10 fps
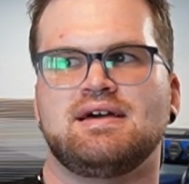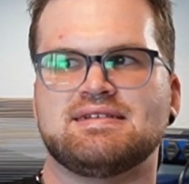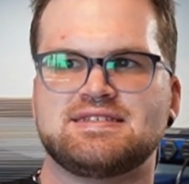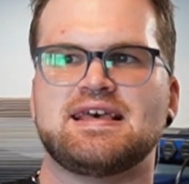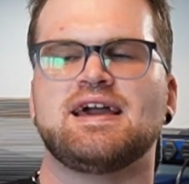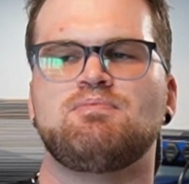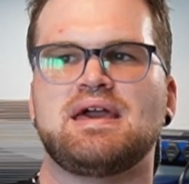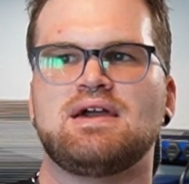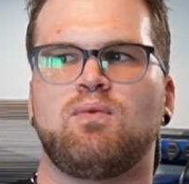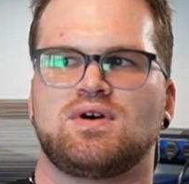
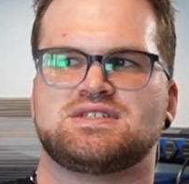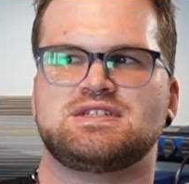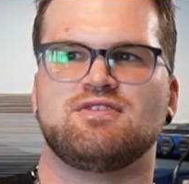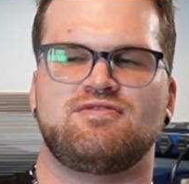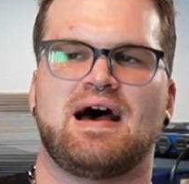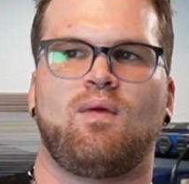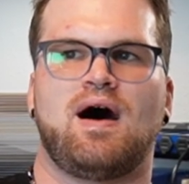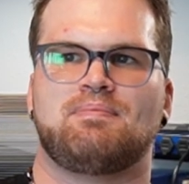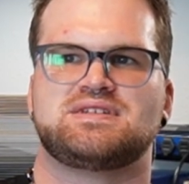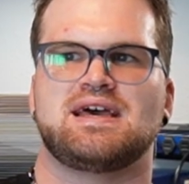Zigbee was
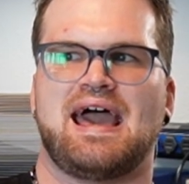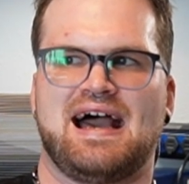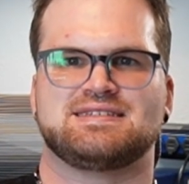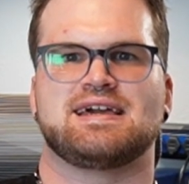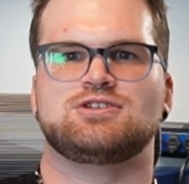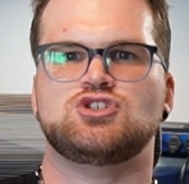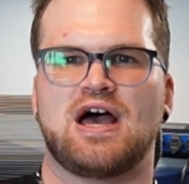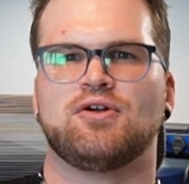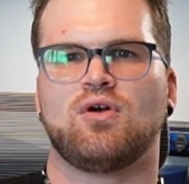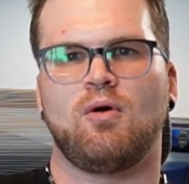developed as a
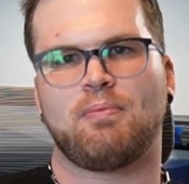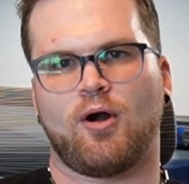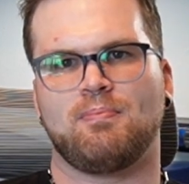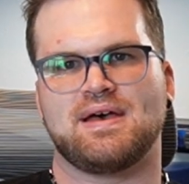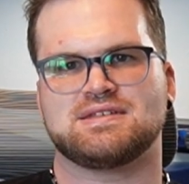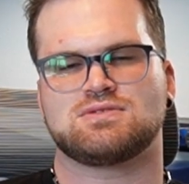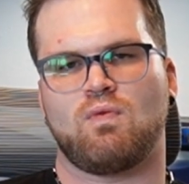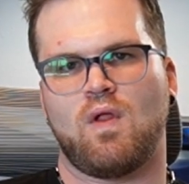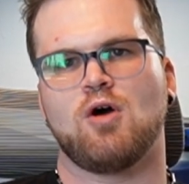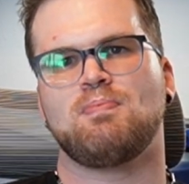general-purpose,
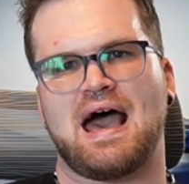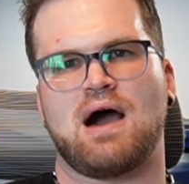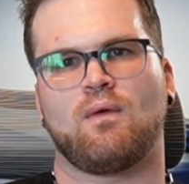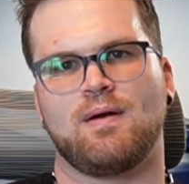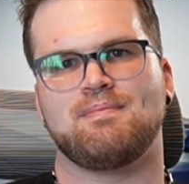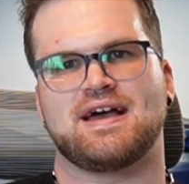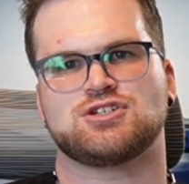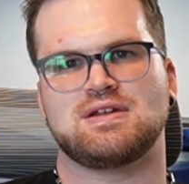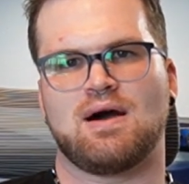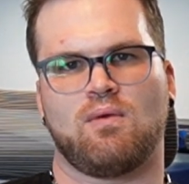low-power
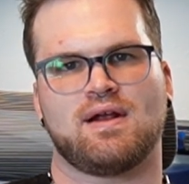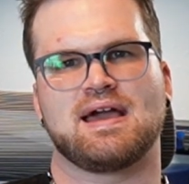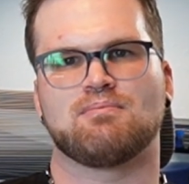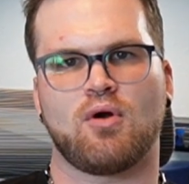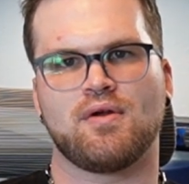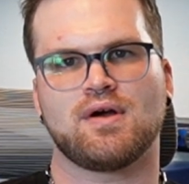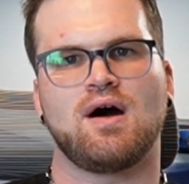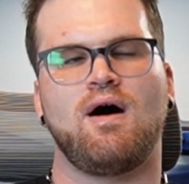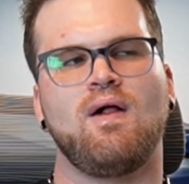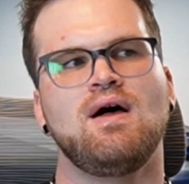mesh networking
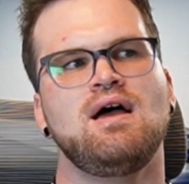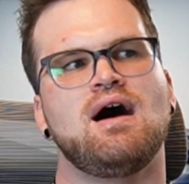protocol.